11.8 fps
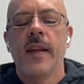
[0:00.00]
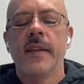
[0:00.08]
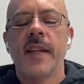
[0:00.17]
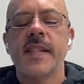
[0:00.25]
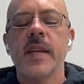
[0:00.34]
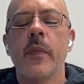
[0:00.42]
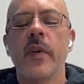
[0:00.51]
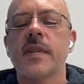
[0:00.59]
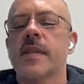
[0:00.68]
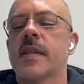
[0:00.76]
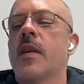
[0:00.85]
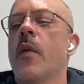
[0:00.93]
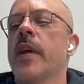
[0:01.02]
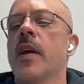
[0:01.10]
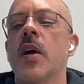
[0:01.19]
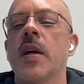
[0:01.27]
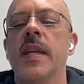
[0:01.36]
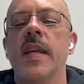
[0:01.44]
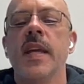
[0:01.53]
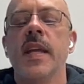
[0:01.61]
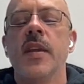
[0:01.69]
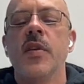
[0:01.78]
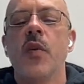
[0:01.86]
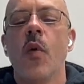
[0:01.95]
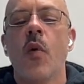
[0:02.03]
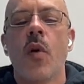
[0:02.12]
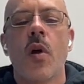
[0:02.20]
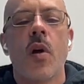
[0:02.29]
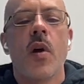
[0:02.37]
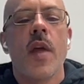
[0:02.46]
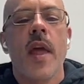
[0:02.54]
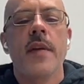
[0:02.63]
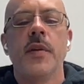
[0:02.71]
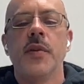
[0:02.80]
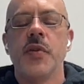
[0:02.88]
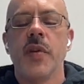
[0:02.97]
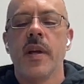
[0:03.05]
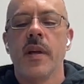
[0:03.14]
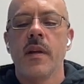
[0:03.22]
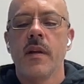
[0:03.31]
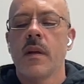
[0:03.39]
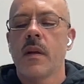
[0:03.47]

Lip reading: let's see what's going on in your energy